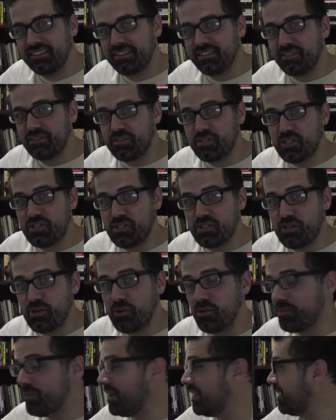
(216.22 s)
You'll just
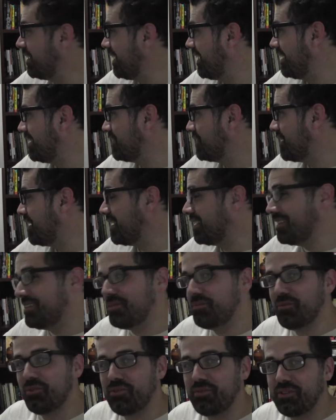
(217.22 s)
show me? You're not in
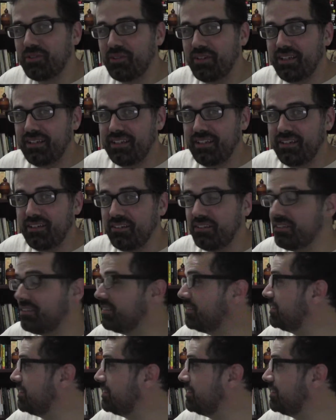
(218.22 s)
the movie right now.